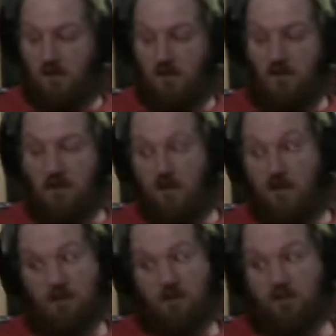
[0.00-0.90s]

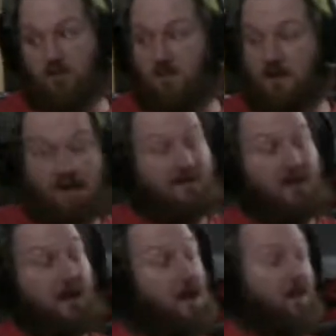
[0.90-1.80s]
No.
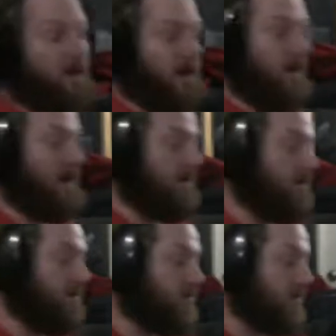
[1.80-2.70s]
Actually, I might. I don't
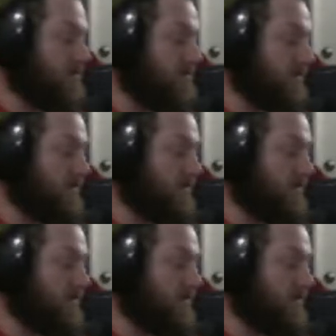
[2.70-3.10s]
know. Who knows?